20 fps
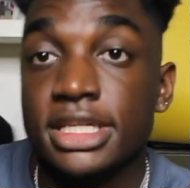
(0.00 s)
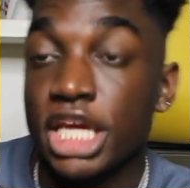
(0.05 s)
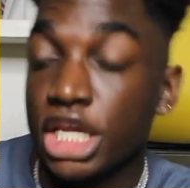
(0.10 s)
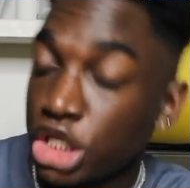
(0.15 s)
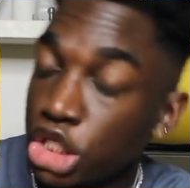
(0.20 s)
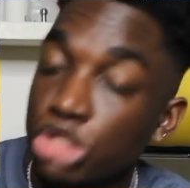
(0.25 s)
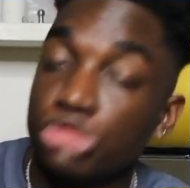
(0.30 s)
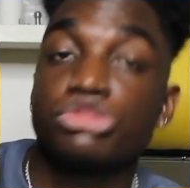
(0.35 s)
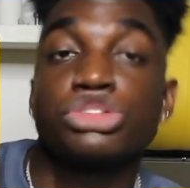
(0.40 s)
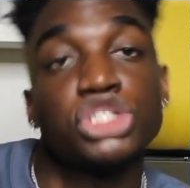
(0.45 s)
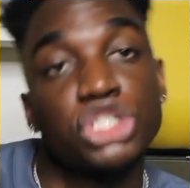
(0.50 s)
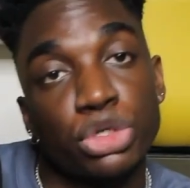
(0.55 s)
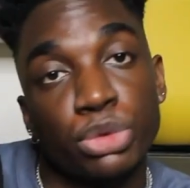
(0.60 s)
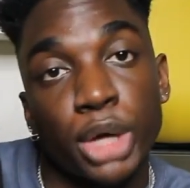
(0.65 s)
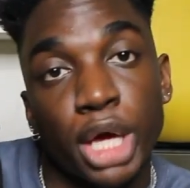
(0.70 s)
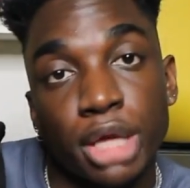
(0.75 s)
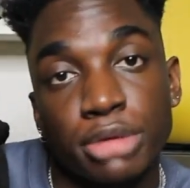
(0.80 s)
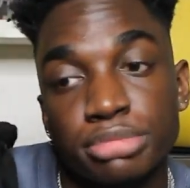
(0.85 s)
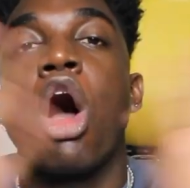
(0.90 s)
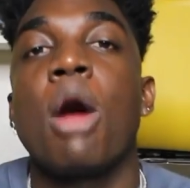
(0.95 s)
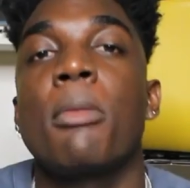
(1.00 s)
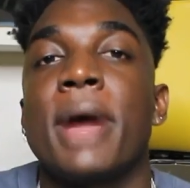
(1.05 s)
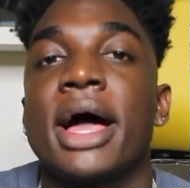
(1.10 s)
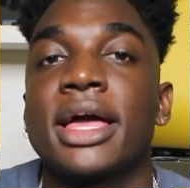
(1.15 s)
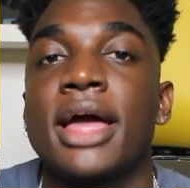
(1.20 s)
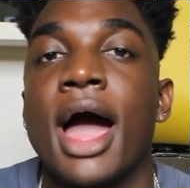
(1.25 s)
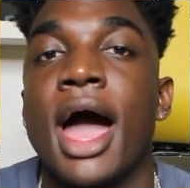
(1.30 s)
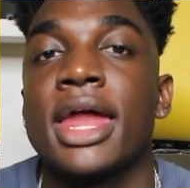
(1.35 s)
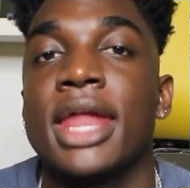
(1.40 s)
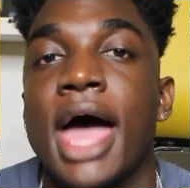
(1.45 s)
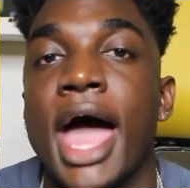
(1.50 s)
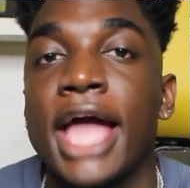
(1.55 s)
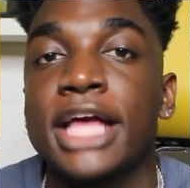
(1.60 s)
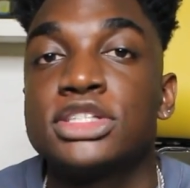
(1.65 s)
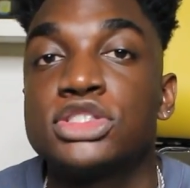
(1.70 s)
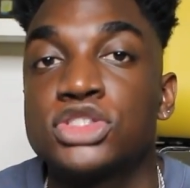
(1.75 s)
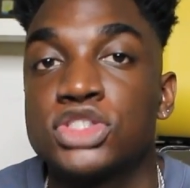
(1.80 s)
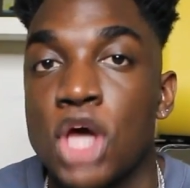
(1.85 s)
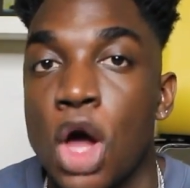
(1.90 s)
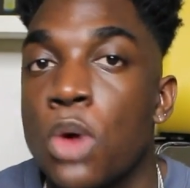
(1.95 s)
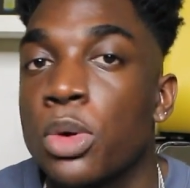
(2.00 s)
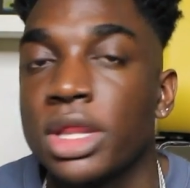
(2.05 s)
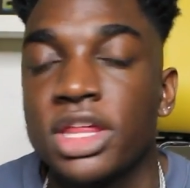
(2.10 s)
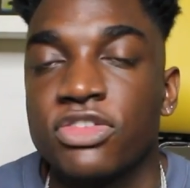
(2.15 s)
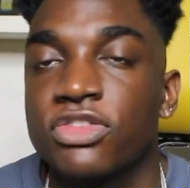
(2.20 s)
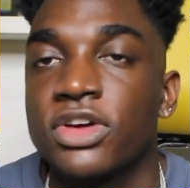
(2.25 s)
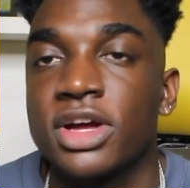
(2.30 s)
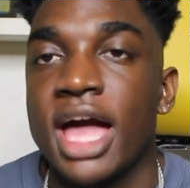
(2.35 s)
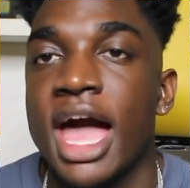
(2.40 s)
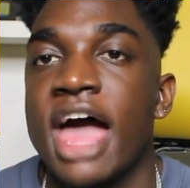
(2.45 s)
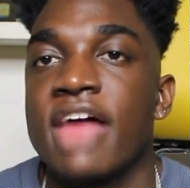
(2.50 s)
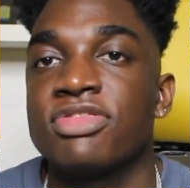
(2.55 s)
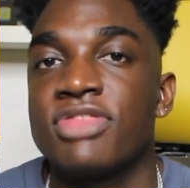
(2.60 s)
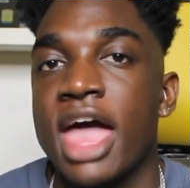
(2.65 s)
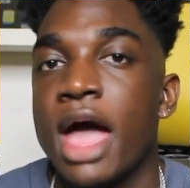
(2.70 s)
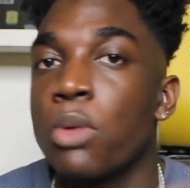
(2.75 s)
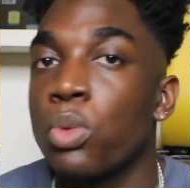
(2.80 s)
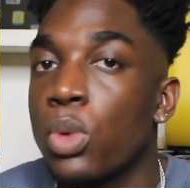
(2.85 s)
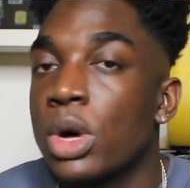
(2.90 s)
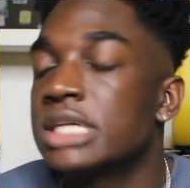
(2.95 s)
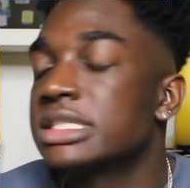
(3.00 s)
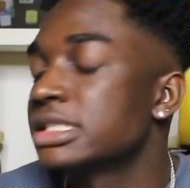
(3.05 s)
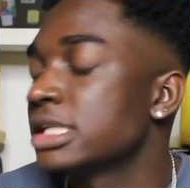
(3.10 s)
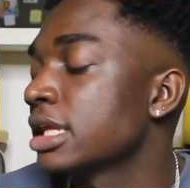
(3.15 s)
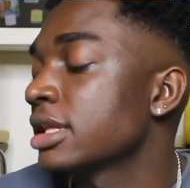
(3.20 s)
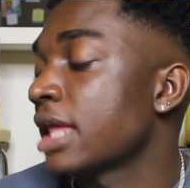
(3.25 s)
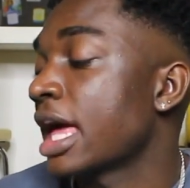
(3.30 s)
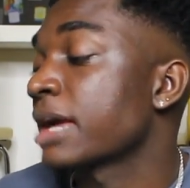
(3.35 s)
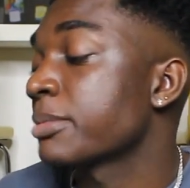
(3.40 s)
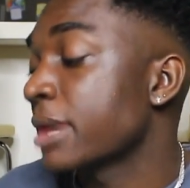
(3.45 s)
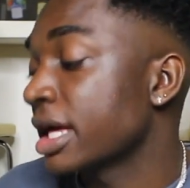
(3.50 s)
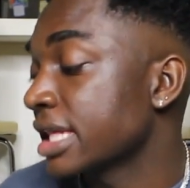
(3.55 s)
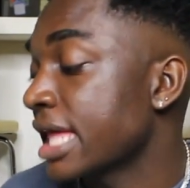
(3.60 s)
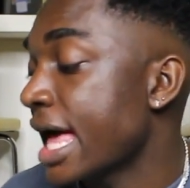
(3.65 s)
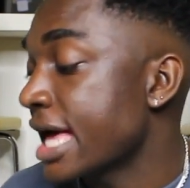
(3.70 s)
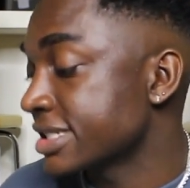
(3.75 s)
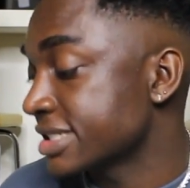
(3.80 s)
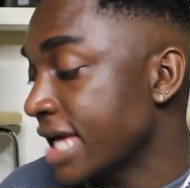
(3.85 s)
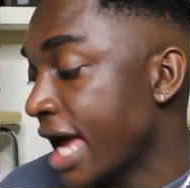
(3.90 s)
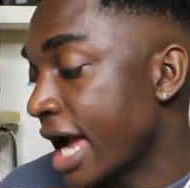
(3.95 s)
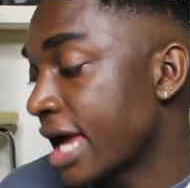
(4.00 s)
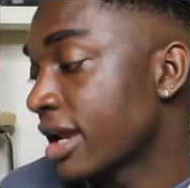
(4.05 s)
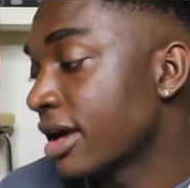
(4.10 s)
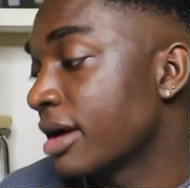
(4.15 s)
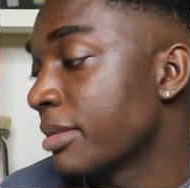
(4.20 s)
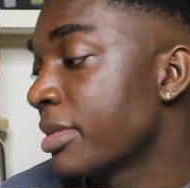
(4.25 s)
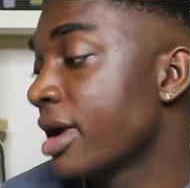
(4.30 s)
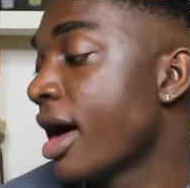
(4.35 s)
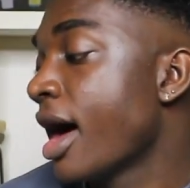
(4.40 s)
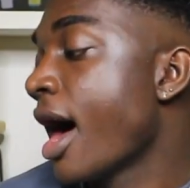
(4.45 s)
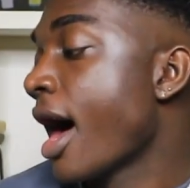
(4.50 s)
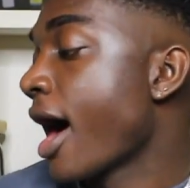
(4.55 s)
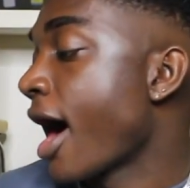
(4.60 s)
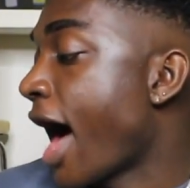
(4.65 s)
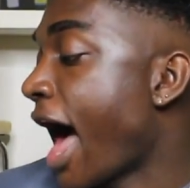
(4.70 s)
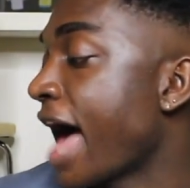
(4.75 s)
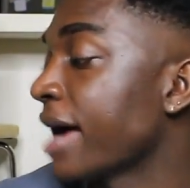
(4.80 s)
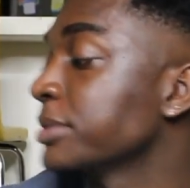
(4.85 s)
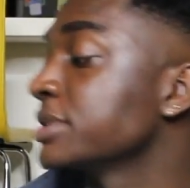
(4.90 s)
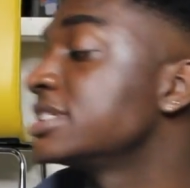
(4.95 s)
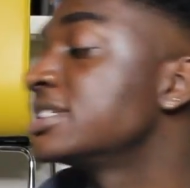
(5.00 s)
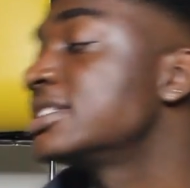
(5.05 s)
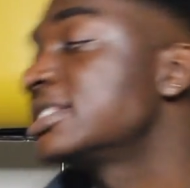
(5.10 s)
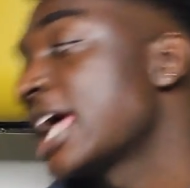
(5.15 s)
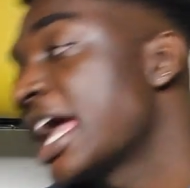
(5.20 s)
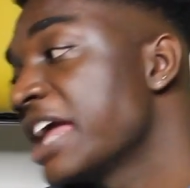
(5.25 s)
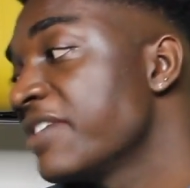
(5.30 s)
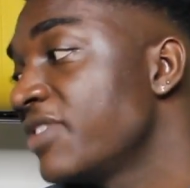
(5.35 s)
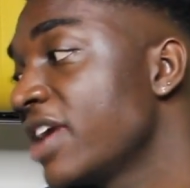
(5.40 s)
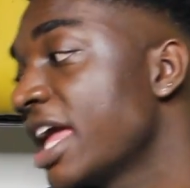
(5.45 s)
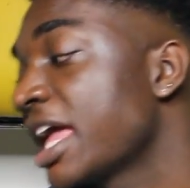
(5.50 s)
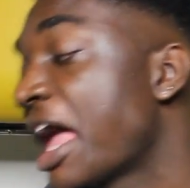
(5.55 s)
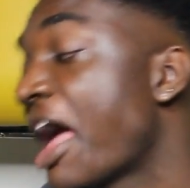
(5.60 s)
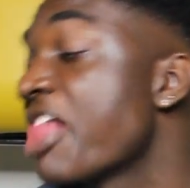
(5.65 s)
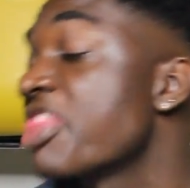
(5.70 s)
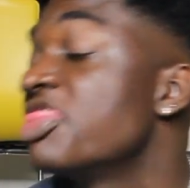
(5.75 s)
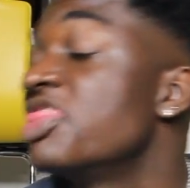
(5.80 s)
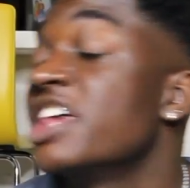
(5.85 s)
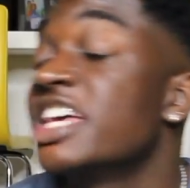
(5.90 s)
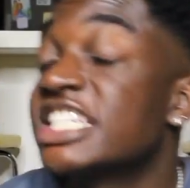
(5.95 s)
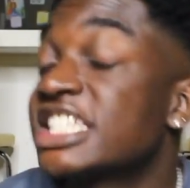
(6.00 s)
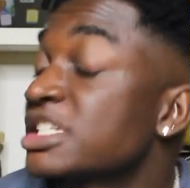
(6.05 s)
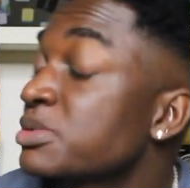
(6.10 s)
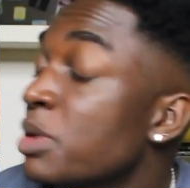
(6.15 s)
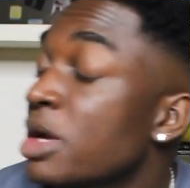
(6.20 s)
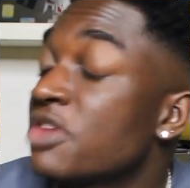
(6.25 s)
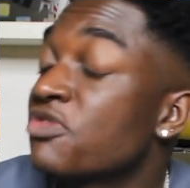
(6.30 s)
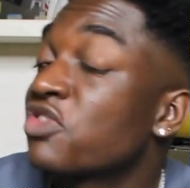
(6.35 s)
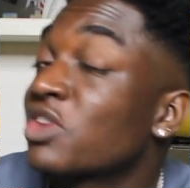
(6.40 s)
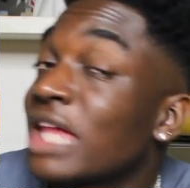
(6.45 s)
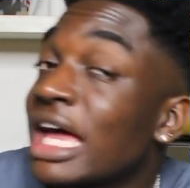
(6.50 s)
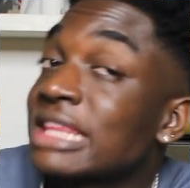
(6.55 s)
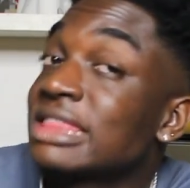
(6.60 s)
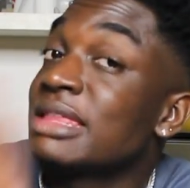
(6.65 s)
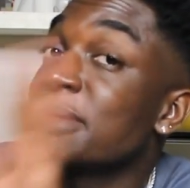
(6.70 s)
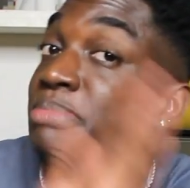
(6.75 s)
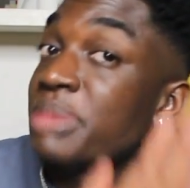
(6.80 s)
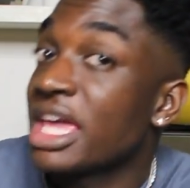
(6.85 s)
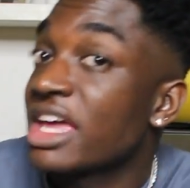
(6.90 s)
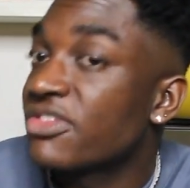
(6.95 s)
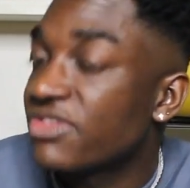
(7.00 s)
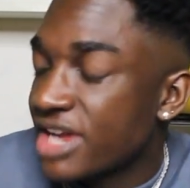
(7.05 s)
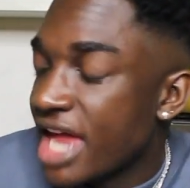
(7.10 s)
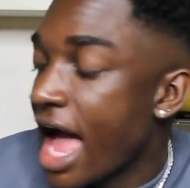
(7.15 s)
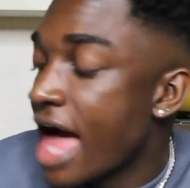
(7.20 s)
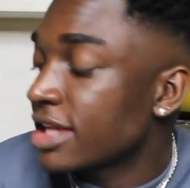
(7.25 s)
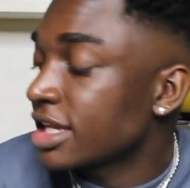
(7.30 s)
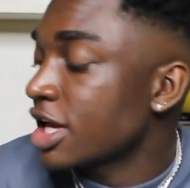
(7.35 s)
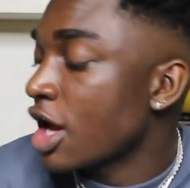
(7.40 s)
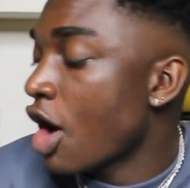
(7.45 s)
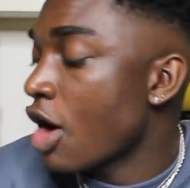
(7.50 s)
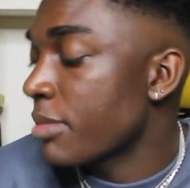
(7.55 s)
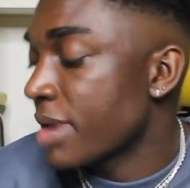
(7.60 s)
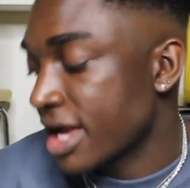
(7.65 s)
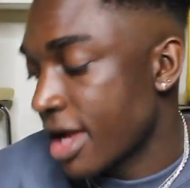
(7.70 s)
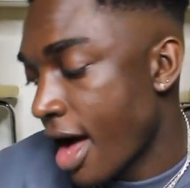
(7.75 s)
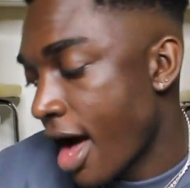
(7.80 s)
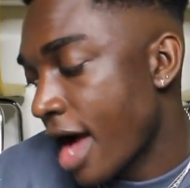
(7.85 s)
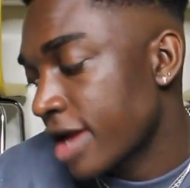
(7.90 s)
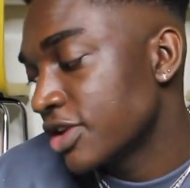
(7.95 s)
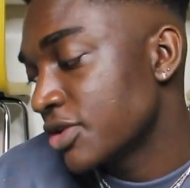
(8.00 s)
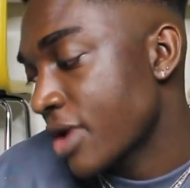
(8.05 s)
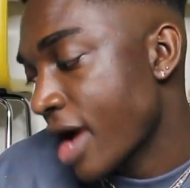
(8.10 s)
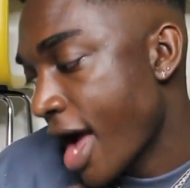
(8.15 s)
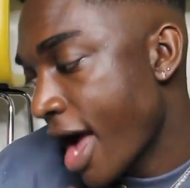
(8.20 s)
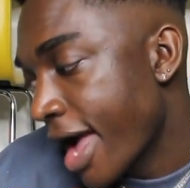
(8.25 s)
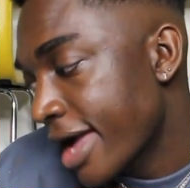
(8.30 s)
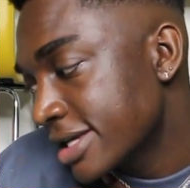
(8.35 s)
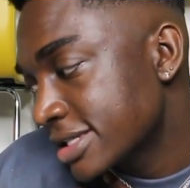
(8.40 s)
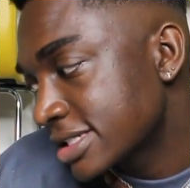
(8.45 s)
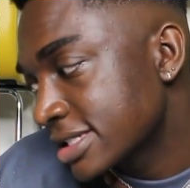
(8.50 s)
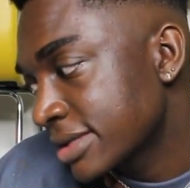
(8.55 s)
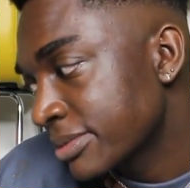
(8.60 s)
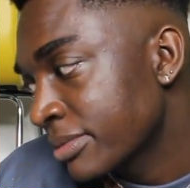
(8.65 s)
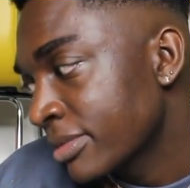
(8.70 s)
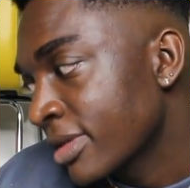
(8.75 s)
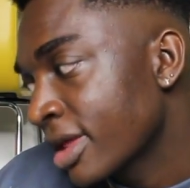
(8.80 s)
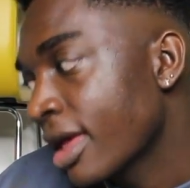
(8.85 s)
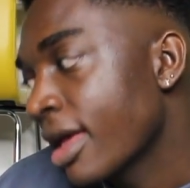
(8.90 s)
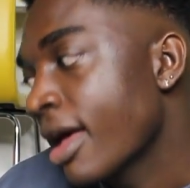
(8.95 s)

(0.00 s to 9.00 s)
Get used to it. Oh my God, I totally forgot. That wasn't like my last item. I was saving this one for like the big finale. Oh my God, you guys.